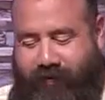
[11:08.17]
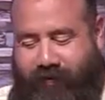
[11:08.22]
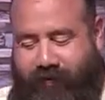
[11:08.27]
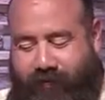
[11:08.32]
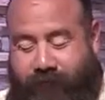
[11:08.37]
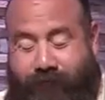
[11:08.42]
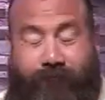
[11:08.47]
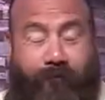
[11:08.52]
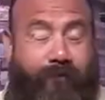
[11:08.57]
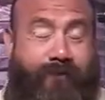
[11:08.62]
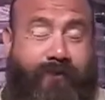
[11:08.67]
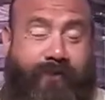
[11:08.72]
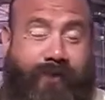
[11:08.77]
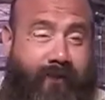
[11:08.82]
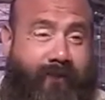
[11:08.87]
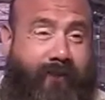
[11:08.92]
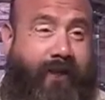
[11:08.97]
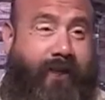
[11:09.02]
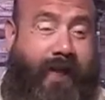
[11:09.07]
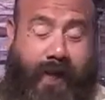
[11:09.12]
The first
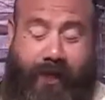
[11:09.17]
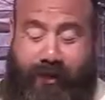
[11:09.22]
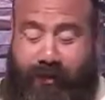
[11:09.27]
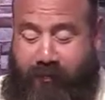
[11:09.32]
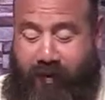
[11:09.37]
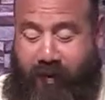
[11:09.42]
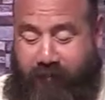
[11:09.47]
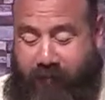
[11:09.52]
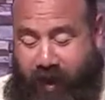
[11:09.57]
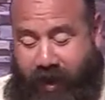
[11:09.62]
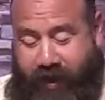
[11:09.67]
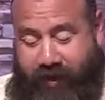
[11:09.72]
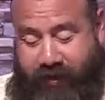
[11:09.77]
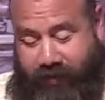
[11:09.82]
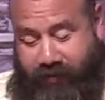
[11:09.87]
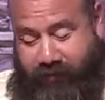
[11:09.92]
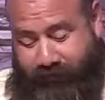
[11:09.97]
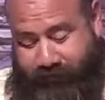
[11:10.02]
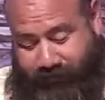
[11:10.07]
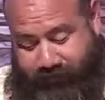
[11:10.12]
thought that came to my mind
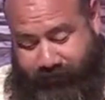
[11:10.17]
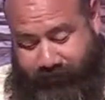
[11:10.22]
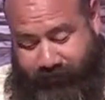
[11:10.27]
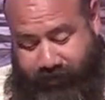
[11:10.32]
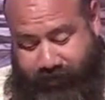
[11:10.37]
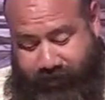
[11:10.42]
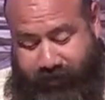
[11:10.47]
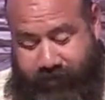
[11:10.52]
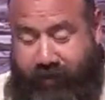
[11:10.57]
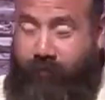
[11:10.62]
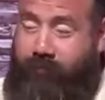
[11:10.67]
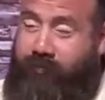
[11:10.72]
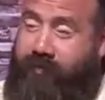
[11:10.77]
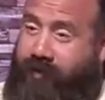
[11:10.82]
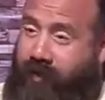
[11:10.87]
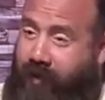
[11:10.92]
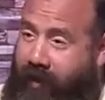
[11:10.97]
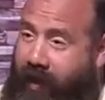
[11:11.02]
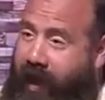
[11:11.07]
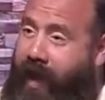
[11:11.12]
is there was
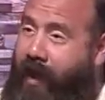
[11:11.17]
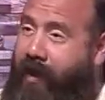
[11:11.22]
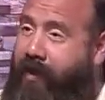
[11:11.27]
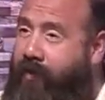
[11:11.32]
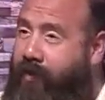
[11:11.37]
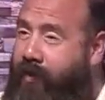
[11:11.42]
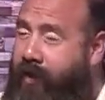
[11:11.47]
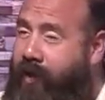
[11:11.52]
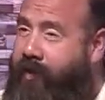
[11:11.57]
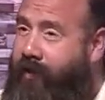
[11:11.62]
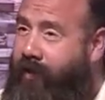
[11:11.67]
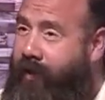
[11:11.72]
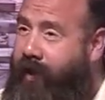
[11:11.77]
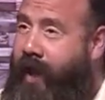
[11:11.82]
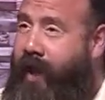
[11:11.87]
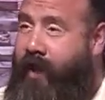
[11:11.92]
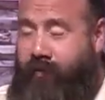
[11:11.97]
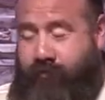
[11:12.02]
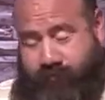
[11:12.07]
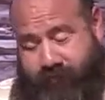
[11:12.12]
cloud, a
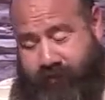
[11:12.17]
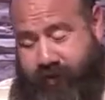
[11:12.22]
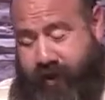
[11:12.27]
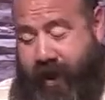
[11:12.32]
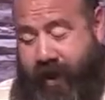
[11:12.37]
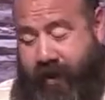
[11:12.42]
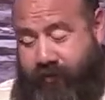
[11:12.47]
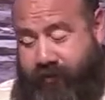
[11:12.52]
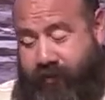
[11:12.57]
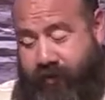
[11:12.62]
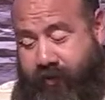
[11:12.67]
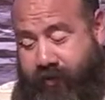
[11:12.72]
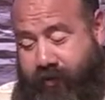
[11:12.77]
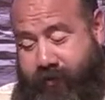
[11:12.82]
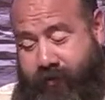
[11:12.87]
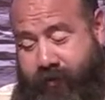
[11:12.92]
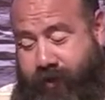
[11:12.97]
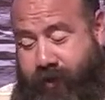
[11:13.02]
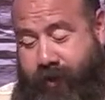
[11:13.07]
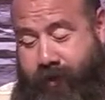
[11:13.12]
cloud and
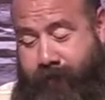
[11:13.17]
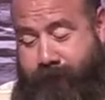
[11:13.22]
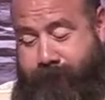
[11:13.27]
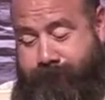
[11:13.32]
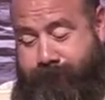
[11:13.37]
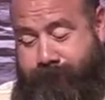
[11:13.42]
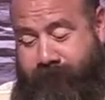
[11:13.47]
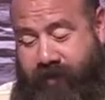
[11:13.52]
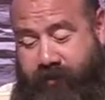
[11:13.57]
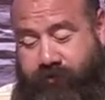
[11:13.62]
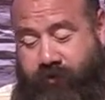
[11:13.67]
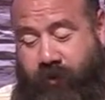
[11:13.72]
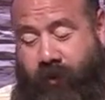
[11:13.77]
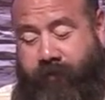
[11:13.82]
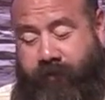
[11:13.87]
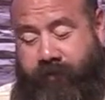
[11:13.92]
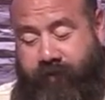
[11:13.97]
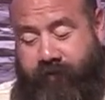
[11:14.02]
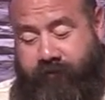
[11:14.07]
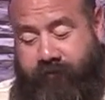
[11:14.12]
um,
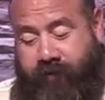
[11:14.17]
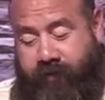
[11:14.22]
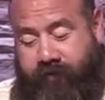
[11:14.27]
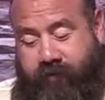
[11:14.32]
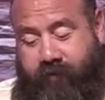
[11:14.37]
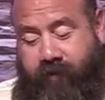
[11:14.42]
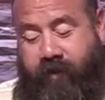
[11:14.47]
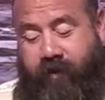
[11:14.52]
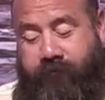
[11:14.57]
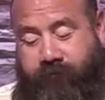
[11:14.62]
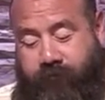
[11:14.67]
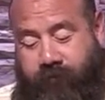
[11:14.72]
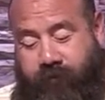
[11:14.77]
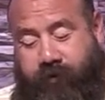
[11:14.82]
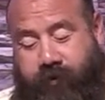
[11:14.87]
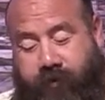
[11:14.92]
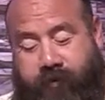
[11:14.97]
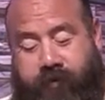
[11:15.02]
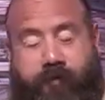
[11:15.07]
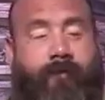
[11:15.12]
darkness that
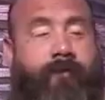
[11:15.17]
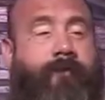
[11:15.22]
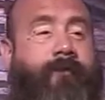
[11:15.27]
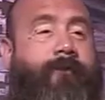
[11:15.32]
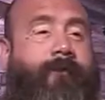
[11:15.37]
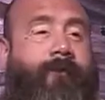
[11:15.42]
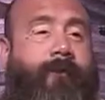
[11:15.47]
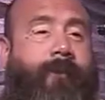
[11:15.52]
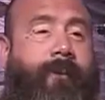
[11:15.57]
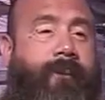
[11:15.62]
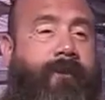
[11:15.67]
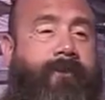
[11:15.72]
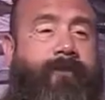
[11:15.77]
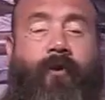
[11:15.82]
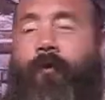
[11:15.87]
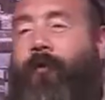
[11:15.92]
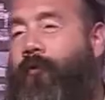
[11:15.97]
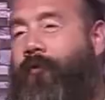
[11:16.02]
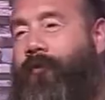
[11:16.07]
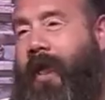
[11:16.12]
covered the
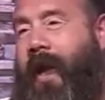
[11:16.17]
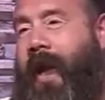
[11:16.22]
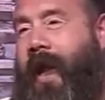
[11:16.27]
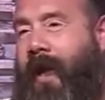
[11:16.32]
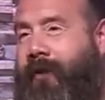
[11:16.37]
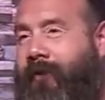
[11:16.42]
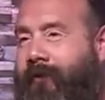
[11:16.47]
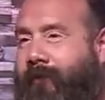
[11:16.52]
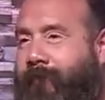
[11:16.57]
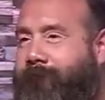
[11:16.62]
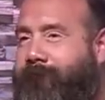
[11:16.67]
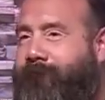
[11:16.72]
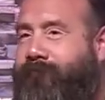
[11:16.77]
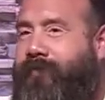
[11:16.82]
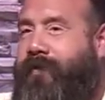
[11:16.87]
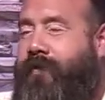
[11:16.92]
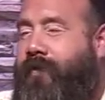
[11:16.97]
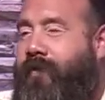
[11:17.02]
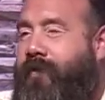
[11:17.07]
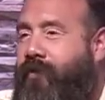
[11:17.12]
whole land
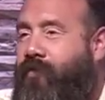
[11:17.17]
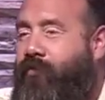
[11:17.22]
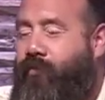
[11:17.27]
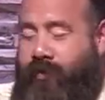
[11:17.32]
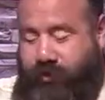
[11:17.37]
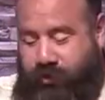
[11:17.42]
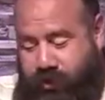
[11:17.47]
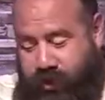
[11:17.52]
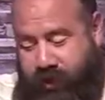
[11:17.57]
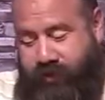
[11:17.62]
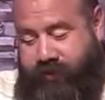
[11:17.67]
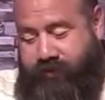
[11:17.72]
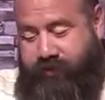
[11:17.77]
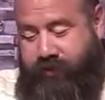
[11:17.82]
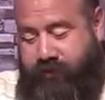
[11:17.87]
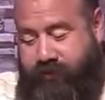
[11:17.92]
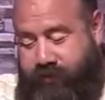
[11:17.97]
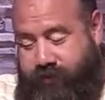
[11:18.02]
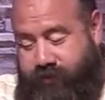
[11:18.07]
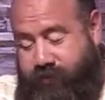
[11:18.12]
when
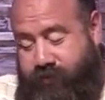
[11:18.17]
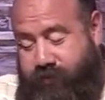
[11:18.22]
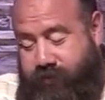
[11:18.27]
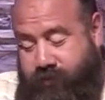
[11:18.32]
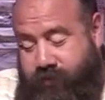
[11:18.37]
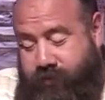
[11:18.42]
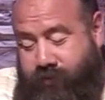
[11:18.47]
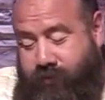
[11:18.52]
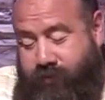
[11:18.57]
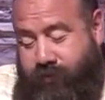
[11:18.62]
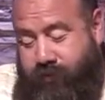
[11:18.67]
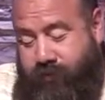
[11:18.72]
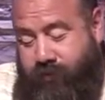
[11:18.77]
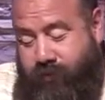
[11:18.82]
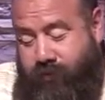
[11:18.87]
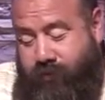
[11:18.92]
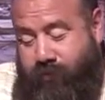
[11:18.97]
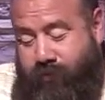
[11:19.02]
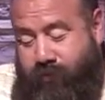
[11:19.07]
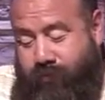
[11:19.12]
Jesus
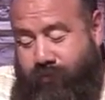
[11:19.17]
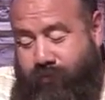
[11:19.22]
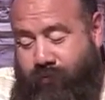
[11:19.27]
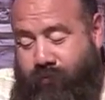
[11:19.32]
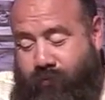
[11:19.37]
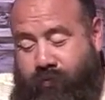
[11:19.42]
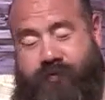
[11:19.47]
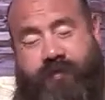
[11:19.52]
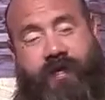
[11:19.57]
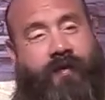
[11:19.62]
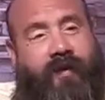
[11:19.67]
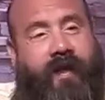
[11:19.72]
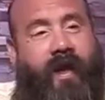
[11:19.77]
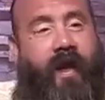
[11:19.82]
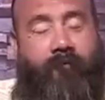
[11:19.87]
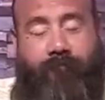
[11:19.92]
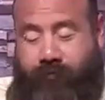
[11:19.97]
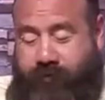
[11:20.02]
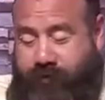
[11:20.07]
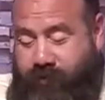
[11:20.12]
was at
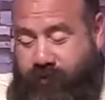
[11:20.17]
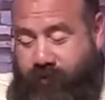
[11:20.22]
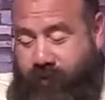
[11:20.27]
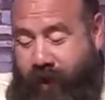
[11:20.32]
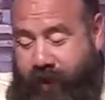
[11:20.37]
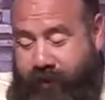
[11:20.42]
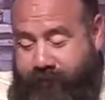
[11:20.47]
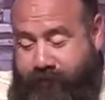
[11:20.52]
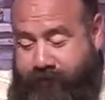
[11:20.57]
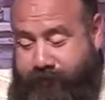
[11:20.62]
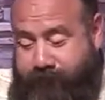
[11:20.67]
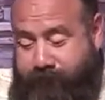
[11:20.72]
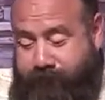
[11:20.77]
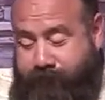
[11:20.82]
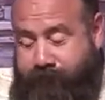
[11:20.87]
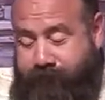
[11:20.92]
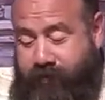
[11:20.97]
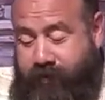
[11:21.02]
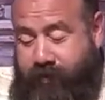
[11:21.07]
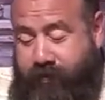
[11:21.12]
Calvary's cross.
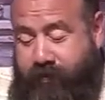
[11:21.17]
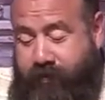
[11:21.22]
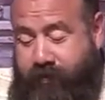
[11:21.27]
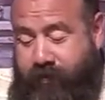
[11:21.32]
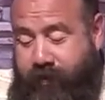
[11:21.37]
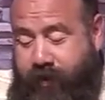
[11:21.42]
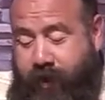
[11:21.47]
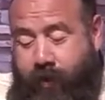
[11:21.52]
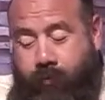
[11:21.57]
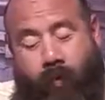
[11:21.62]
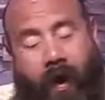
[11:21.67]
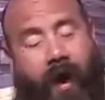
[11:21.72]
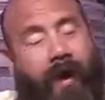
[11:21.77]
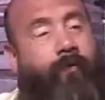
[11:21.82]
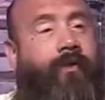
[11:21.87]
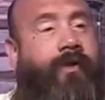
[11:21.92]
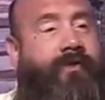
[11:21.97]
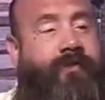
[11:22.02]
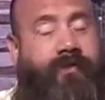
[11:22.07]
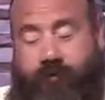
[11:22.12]
And why
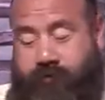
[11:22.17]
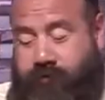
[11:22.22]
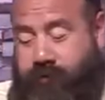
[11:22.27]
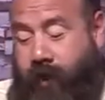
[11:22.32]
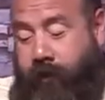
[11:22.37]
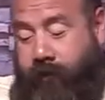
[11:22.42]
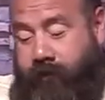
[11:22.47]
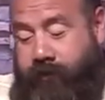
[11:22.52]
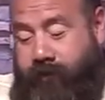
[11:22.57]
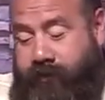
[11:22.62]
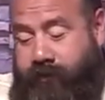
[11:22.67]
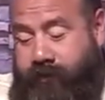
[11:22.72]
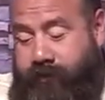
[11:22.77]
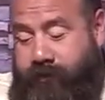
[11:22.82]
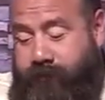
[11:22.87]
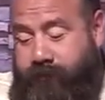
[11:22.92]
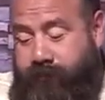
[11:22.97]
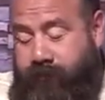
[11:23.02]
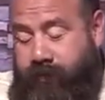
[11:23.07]
was there darkness?